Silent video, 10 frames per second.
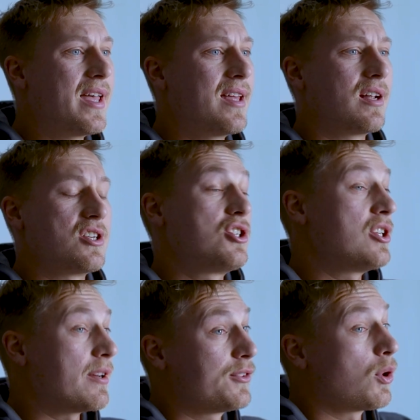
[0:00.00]
been a
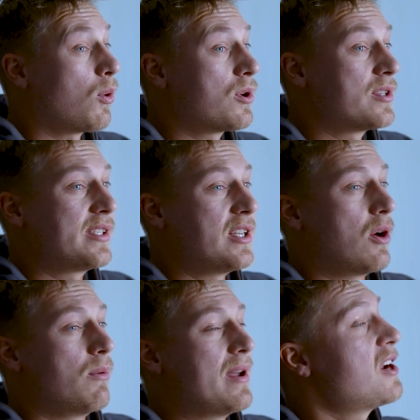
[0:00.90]
shift towards,
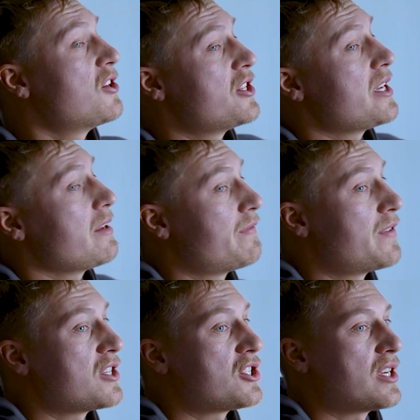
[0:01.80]
you know, energy
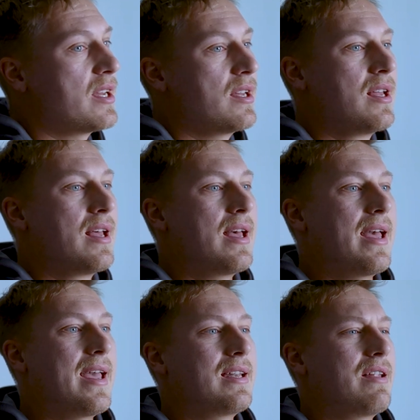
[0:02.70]
efficient
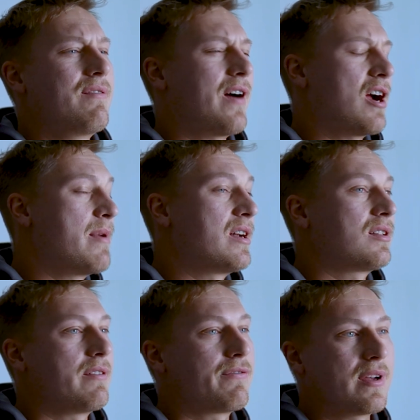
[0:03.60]
and
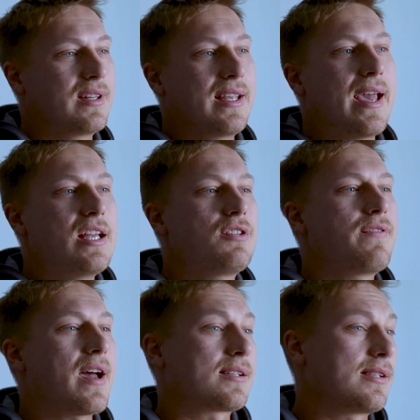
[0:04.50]
environmentally friendly
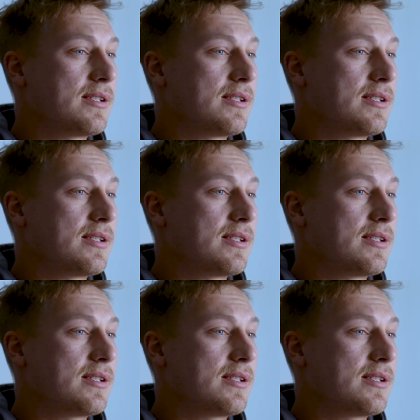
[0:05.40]
HVAC